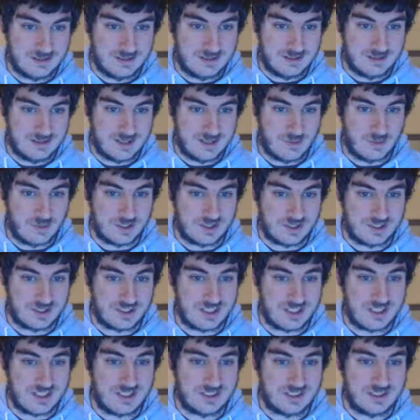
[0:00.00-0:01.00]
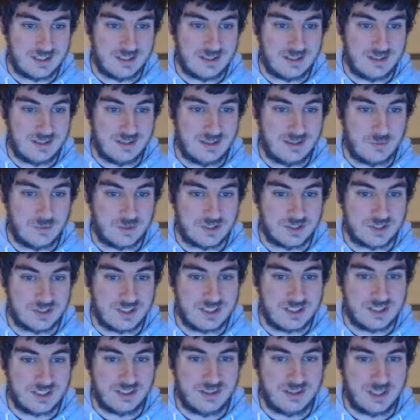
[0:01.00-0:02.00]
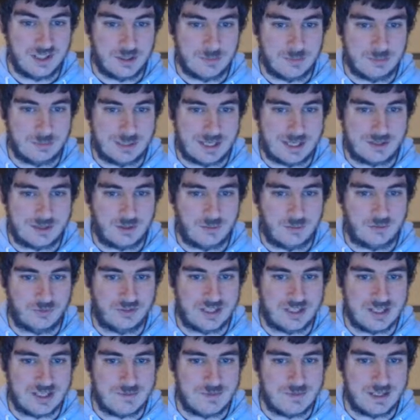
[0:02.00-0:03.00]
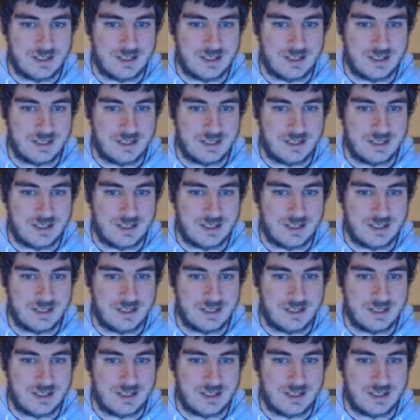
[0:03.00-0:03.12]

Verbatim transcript: that we're seeing that we're seeing another Black Ops game